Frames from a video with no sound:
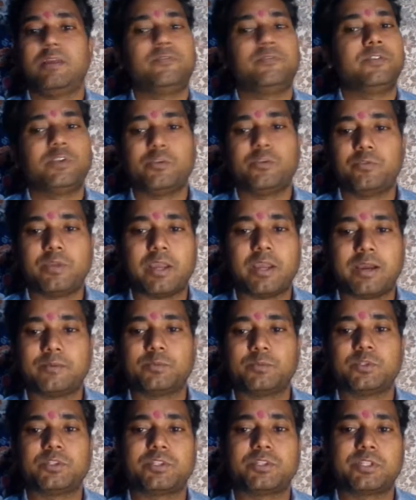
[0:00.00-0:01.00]
even if we
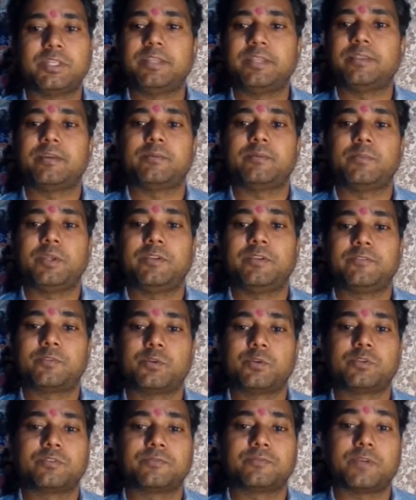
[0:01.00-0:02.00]
haven't seen them in
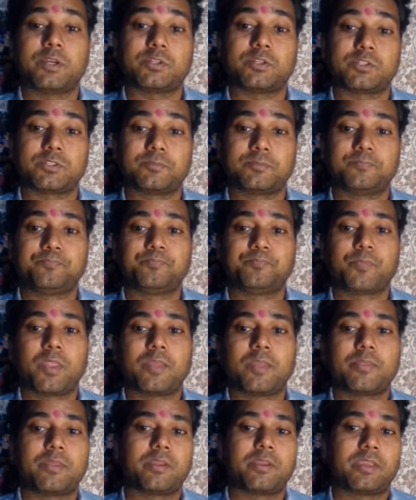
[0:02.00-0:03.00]
front of us.
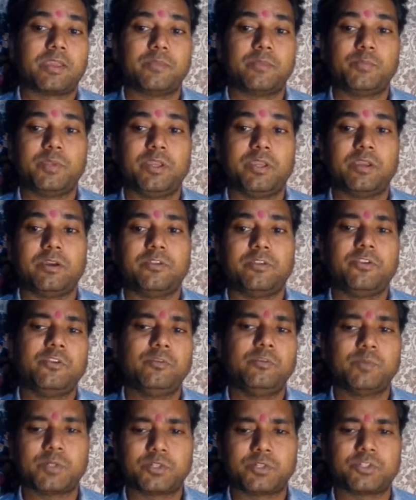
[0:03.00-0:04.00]
There can be
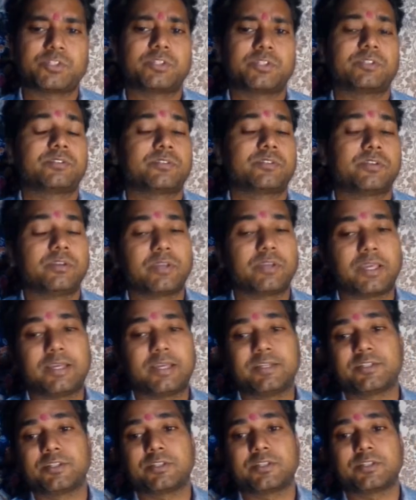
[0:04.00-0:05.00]
numerous such
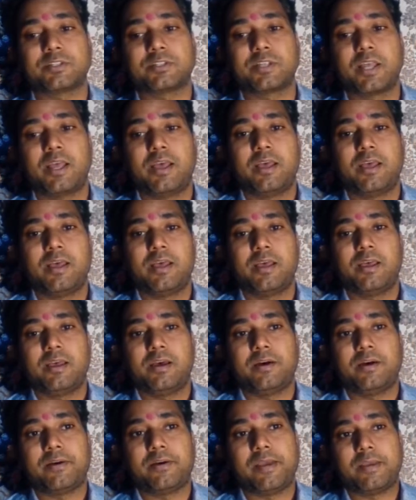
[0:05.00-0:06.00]
cases.
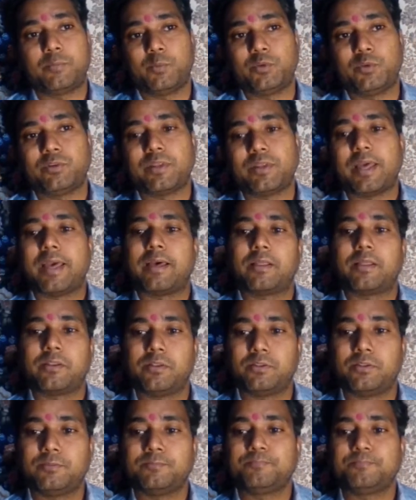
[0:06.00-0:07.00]
Heaven,
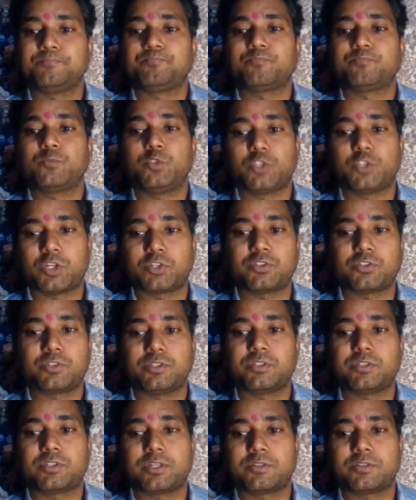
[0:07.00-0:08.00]
hell,
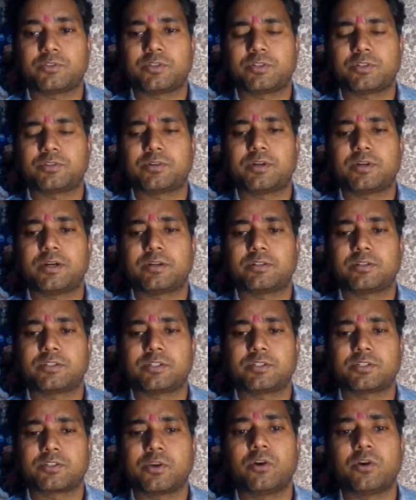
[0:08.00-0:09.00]
justice, etc. are
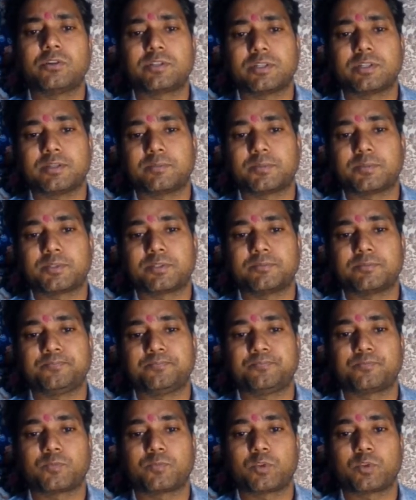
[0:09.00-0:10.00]
such concepts
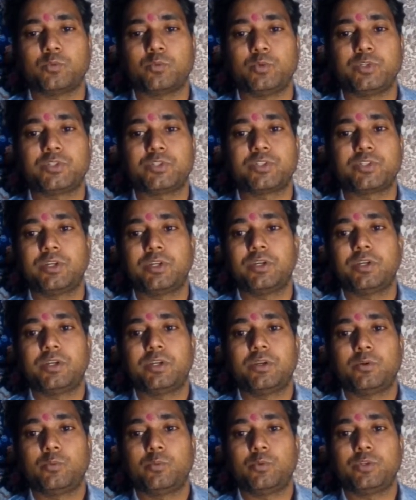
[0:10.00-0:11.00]
which
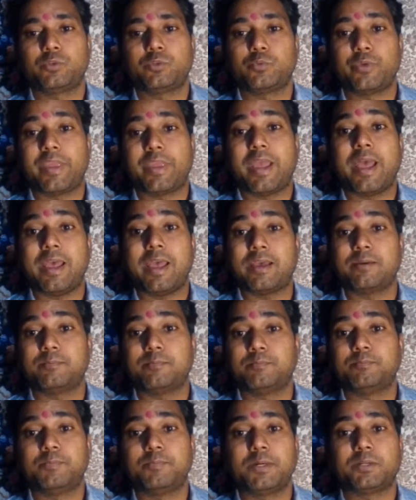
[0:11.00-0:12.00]
we
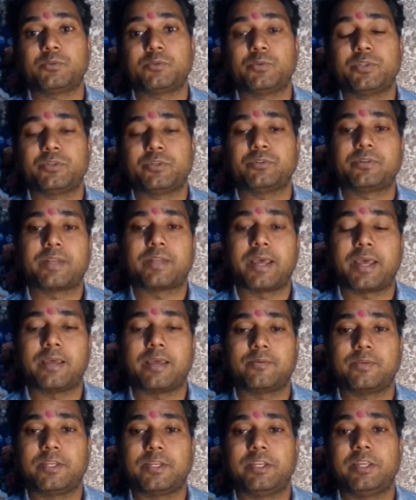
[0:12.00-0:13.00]
have, but we don't
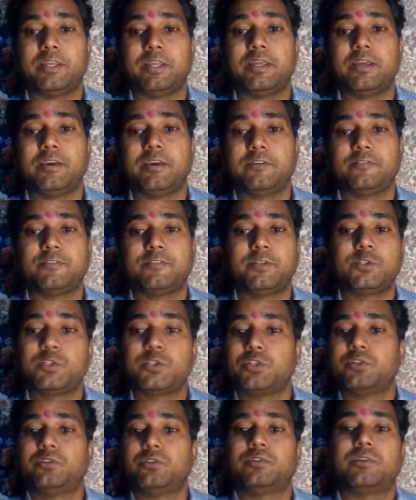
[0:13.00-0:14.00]
have any
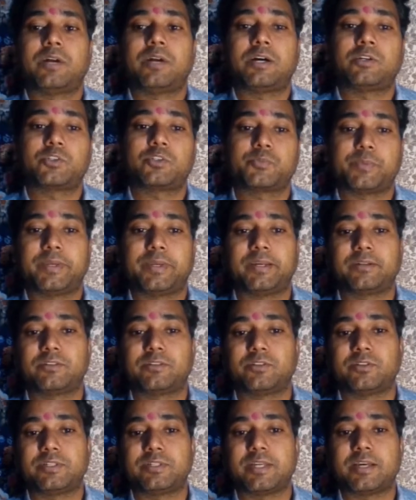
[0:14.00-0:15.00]
physical
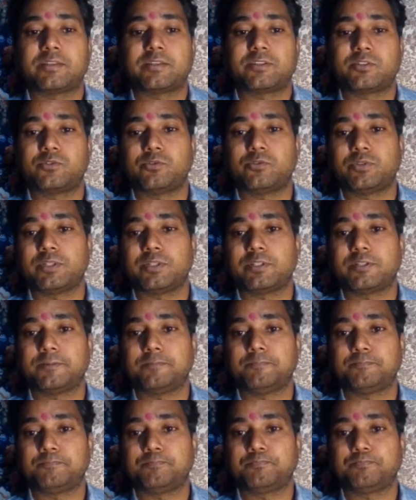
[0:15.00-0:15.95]
aspect attached to it.